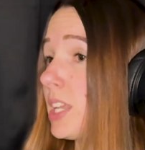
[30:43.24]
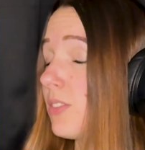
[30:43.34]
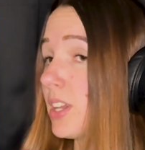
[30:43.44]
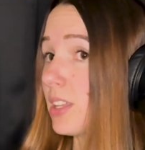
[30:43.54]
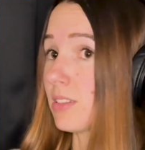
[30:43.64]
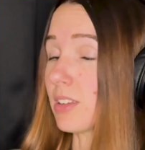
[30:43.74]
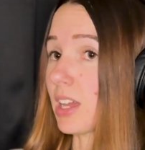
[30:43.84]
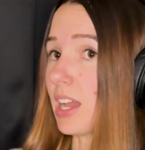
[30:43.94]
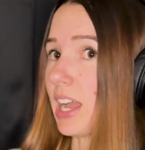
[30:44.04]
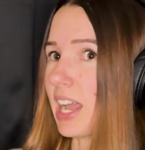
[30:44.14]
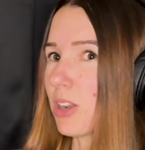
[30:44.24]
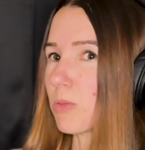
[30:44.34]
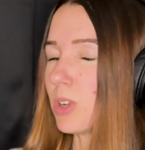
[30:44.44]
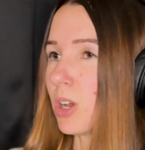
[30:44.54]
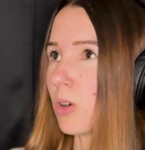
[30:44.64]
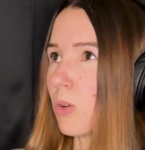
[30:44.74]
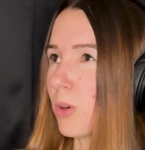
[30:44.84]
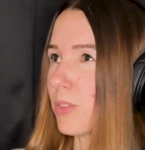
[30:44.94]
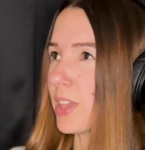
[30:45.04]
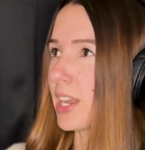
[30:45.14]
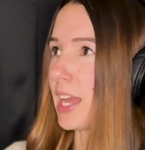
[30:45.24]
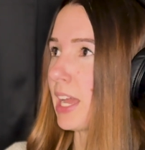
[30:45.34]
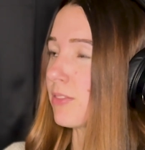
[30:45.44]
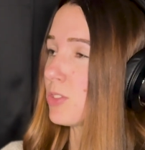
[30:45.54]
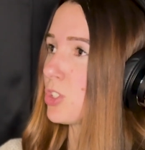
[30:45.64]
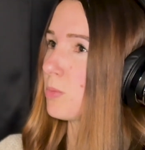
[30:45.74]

even, I don't know that I have too